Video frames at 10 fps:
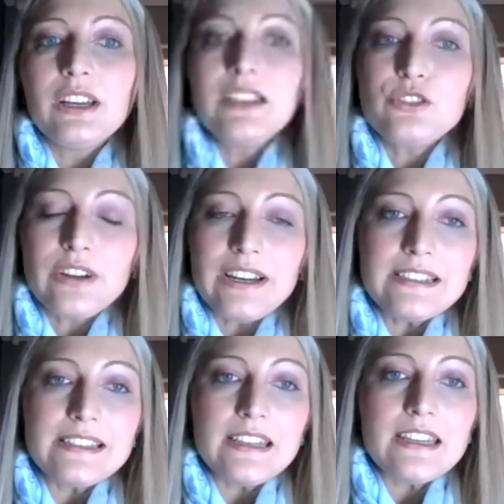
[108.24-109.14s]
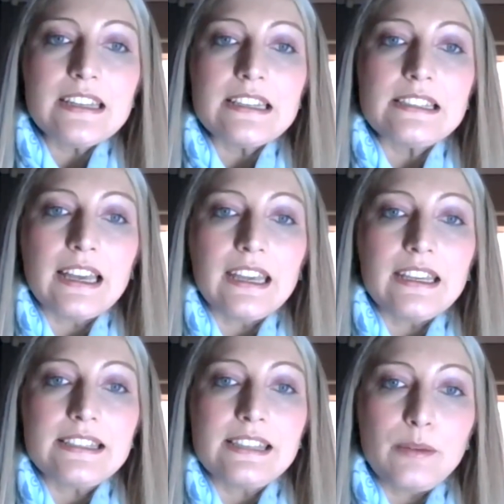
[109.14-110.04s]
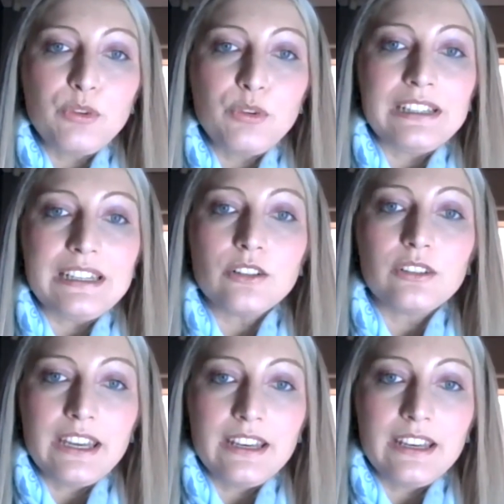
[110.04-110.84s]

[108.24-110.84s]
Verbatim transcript: a trust is a separate legal